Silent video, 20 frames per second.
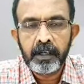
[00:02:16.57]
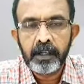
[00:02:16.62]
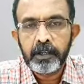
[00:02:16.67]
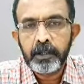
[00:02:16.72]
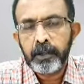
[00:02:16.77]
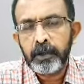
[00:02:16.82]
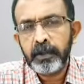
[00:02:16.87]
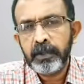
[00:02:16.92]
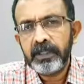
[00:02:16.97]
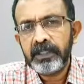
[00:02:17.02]

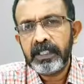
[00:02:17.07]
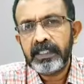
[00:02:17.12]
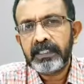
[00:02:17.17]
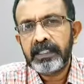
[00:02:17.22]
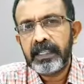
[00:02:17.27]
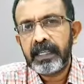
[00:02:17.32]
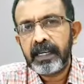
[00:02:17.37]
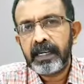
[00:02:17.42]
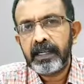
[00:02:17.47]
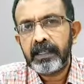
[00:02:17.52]
Do you know that
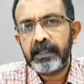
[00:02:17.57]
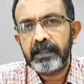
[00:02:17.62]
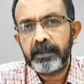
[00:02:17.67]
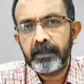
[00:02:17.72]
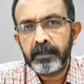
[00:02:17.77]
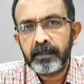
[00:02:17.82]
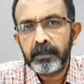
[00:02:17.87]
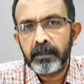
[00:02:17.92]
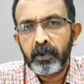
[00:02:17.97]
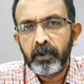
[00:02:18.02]
there
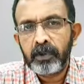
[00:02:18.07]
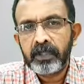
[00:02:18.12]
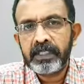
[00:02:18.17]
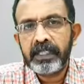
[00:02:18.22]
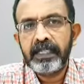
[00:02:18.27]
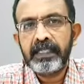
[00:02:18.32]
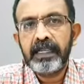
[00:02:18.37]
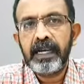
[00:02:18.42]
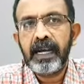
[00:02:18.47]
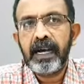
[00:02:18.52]
are more
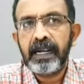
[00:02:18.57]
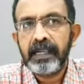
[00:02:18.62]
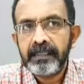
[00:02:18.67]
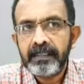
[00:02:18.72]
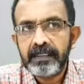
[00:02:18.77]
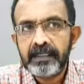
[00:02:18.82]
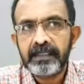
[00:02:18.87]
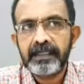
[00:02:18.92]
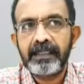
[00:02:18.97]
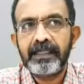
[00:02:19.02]
than
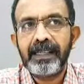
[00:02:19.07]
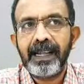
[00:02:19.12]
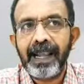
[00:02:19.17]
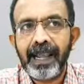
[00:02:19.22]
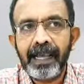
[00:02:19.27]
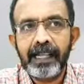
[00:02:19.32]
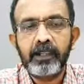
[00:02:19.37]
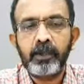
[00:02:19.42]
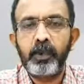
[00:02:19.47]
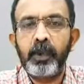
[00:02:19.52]
100
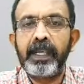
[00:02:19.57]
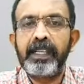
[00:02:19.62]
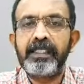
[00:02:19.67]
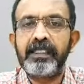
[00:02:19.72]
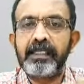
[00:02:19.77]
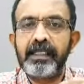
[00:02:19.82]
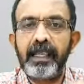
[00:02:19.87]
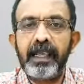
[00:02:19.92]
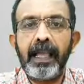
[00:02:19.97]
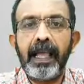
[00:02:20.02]
earthquakes
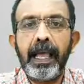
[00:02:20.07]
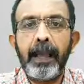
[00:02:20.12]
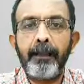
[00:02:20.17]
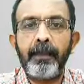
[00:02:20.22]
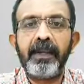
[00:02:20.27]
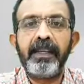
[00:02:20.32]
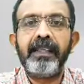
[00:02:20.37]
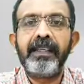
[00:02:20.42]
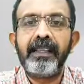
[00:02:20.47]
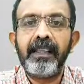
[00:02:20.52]

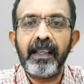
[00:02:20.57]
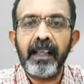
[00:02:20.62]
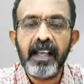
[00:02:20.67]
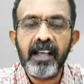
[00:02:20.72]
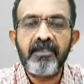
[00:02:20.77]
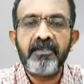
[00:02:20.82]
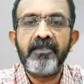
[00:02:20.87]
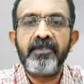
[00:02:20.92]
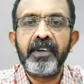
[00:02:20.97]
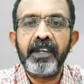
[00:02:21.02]
happening
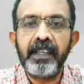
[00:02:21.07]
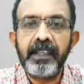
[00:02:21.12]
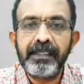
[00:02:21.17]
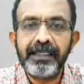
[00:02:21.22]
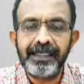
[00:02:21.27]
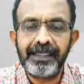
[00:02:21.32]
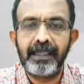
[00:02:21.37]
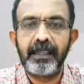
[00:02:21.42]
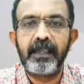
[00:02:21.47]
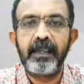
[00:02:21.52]
every
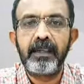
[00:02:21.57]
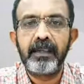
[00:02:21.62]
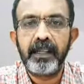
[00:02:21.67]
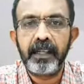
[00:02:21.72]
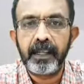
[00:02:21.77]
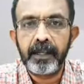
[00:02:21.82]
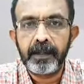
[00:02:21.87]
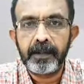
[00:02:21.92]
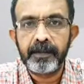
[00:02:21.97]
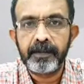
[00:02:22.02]
single day?